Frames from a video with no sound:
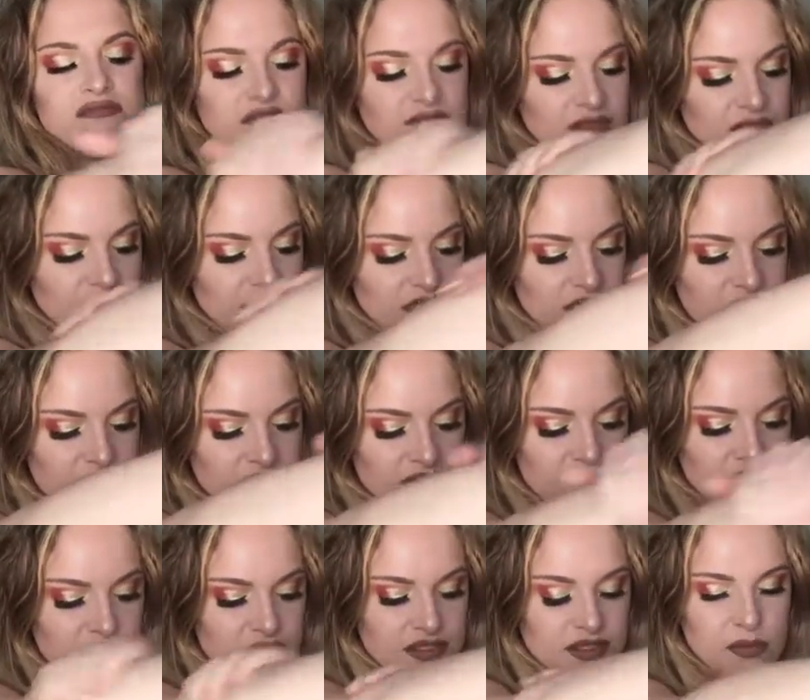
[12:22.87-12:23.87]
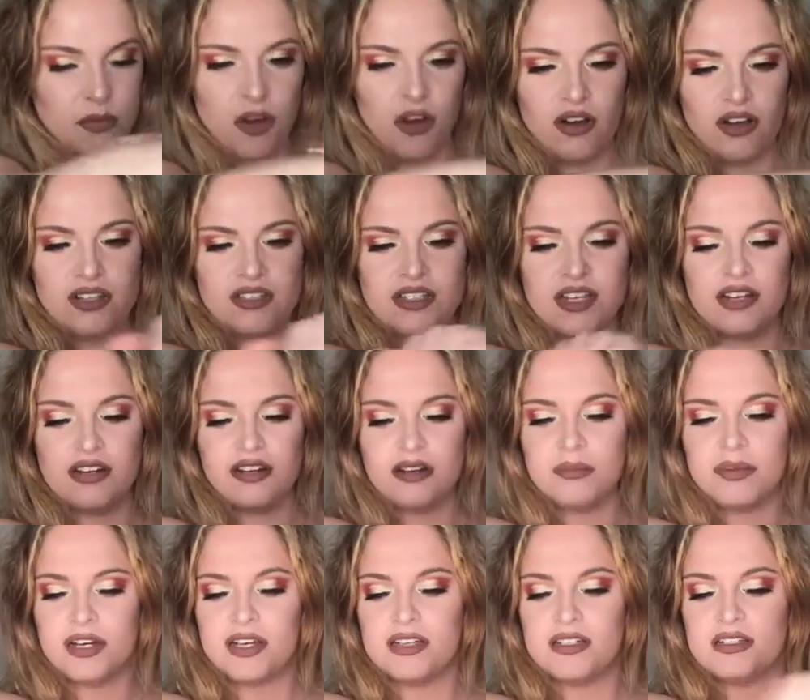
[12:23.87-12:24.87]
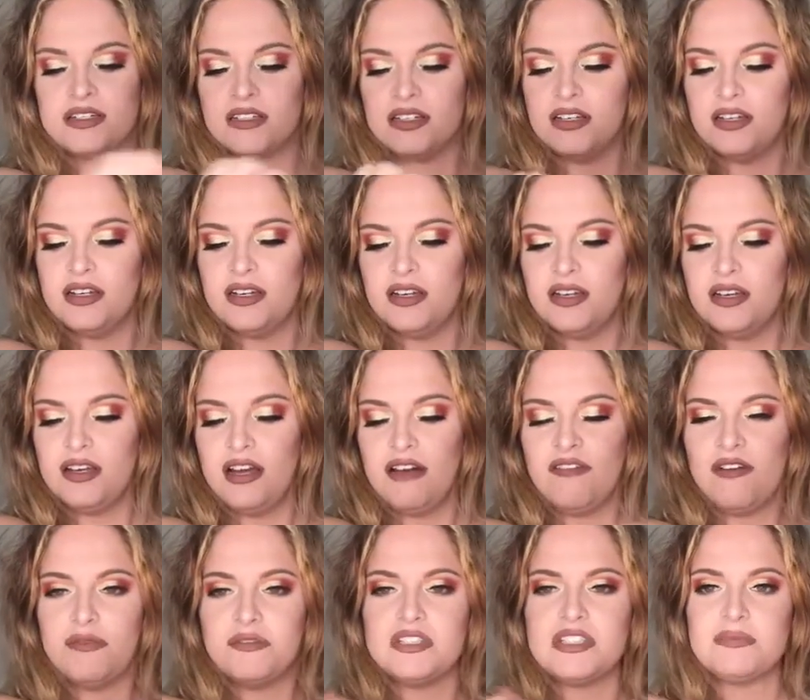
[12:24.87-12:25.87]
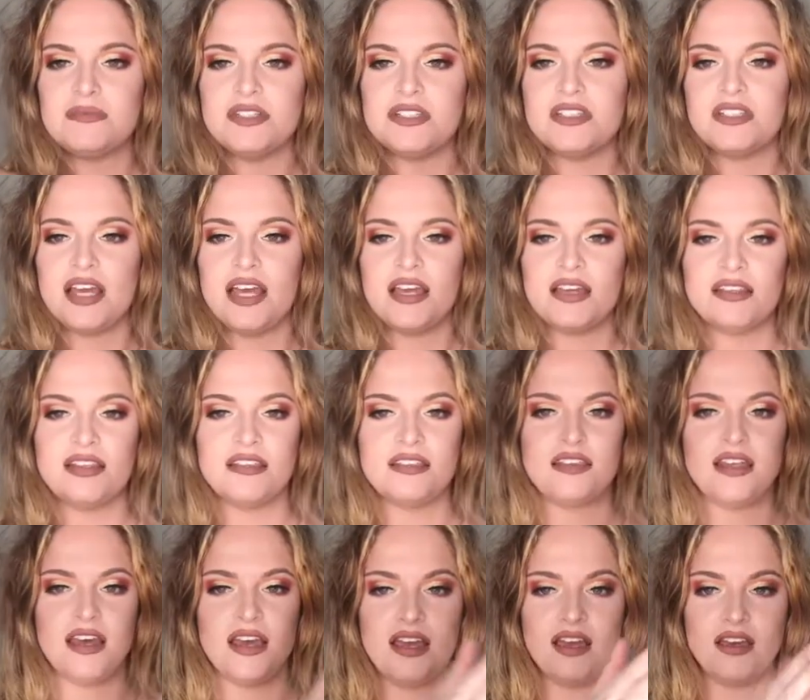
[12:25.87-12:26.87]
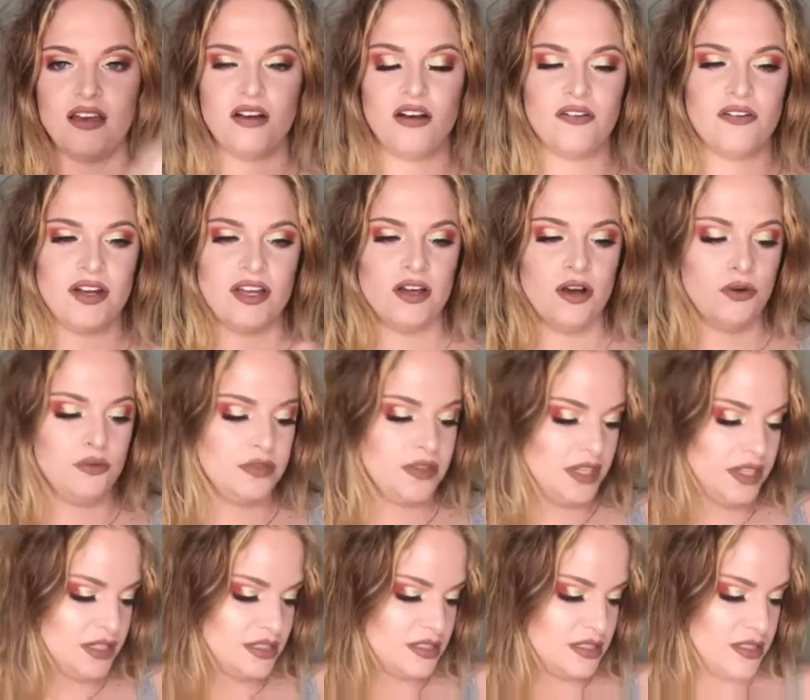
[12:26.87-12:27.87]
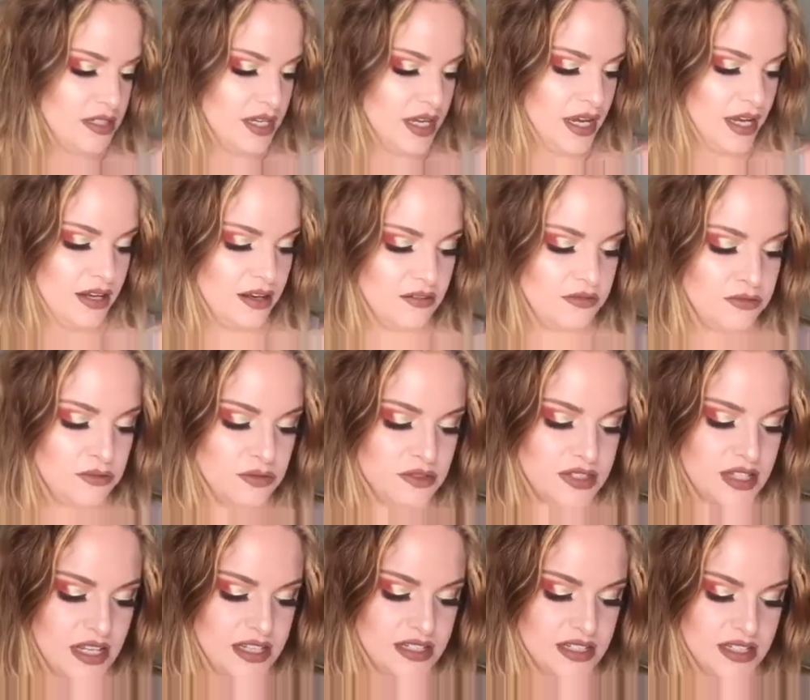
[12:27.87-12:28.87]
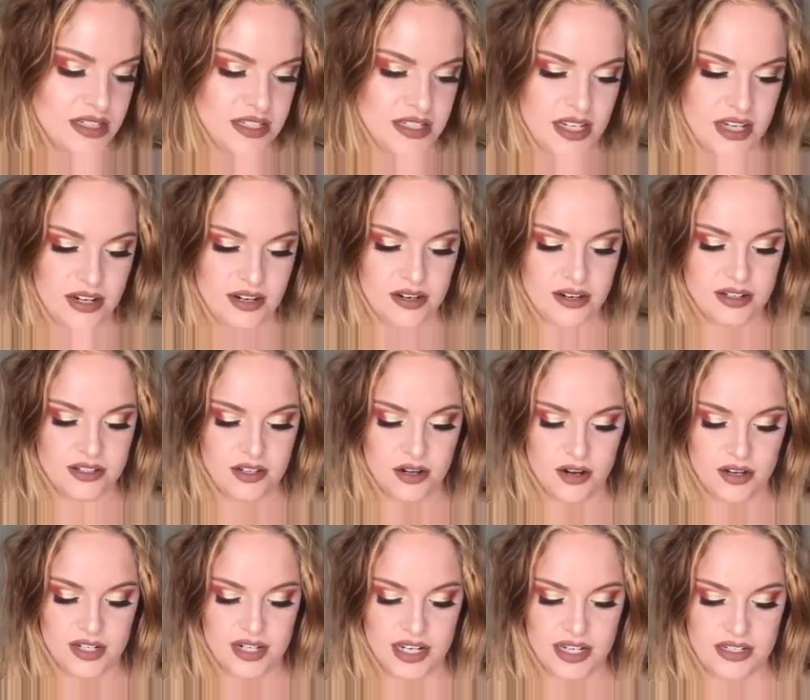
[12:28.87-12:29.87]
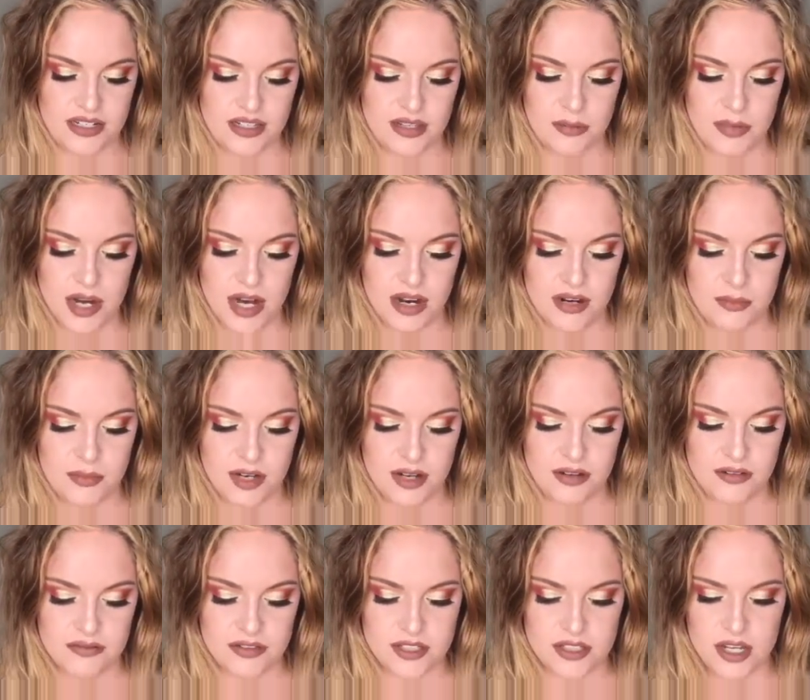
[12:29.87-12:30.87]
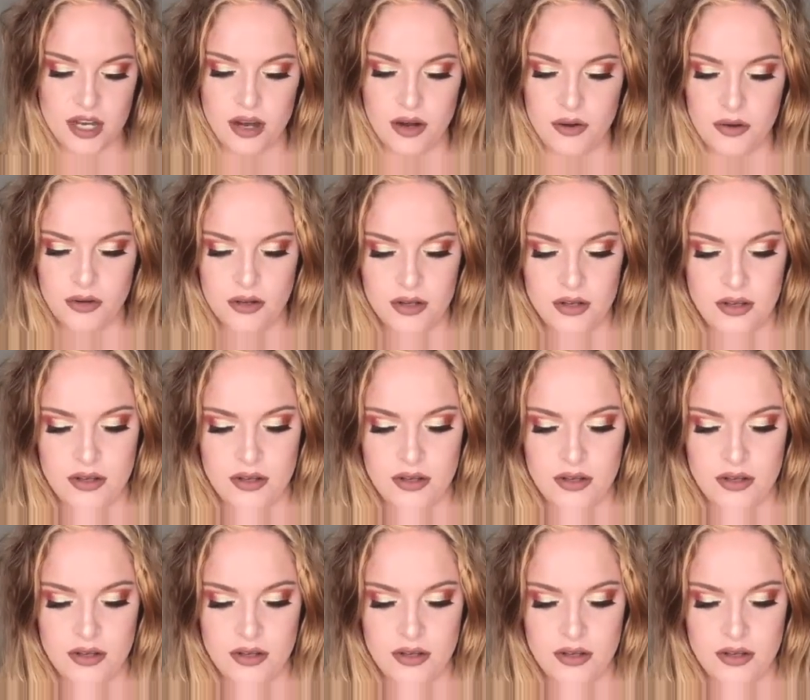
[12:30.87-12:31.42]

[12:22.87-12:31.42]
this small container because everyone's been saying that they already own this and a full-size container is hard to get to the bottom of, so